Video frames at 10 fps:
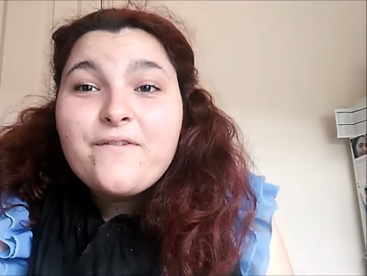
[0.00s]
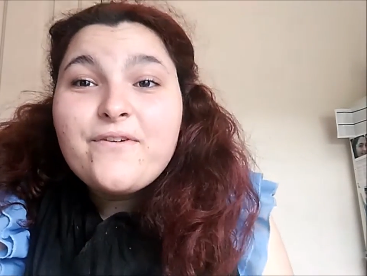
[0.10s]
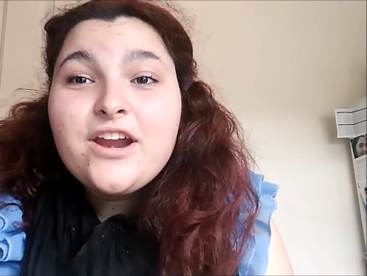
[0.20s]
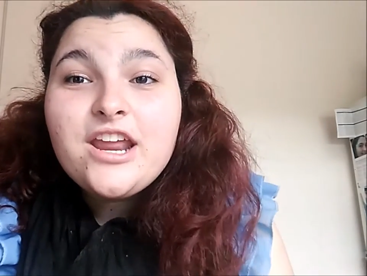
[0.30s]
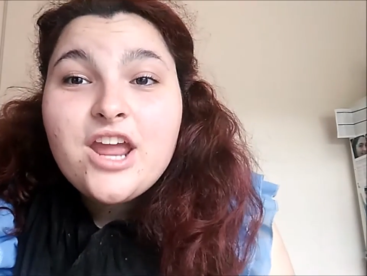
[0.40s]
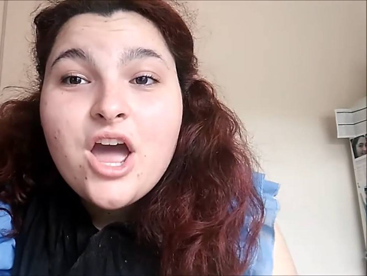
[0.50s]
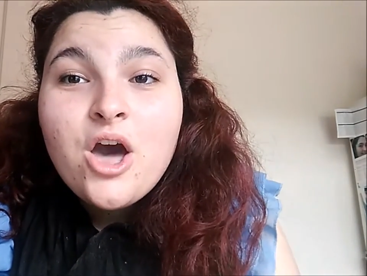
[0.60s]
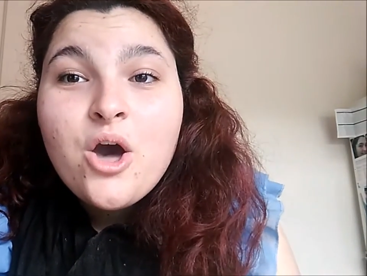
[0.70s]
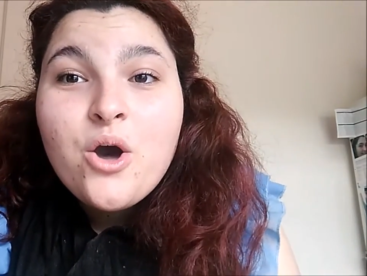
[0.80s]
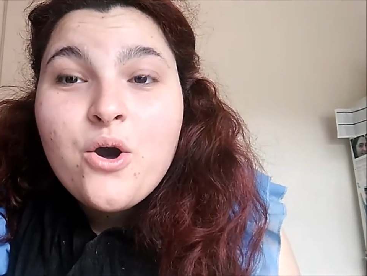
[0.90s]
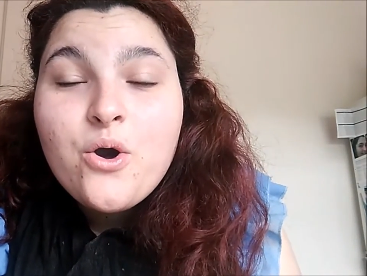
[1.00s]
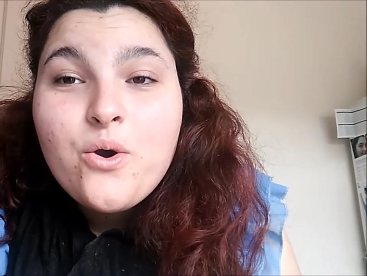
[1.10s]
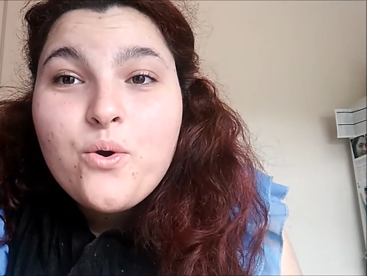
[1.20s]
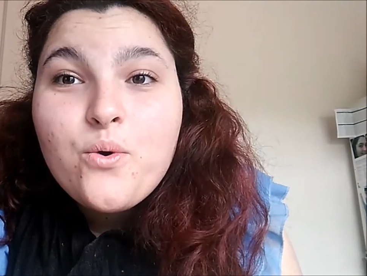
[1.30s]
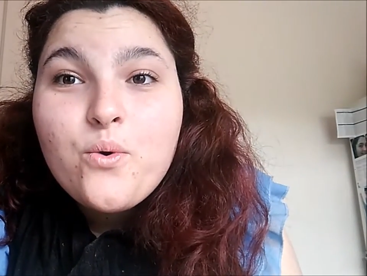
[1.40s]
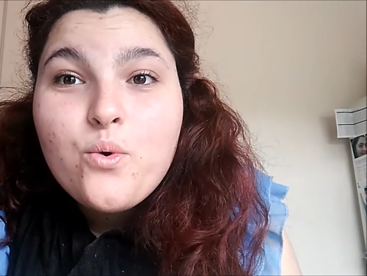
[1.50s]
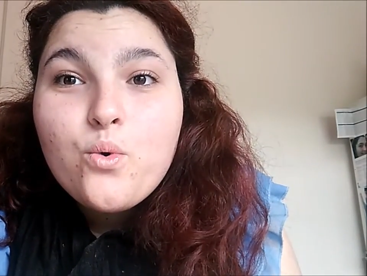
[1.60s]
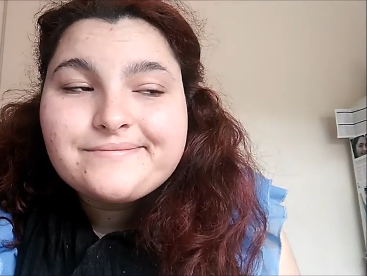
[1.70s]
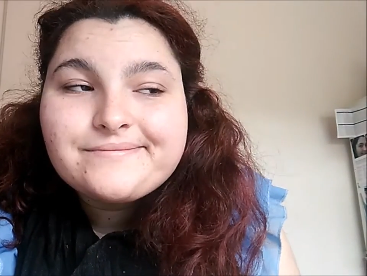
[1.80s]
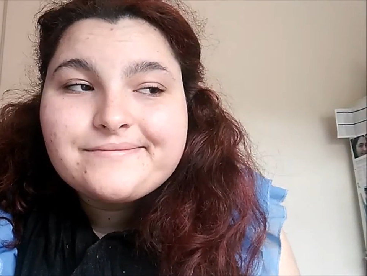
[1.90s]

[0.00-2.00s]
a video.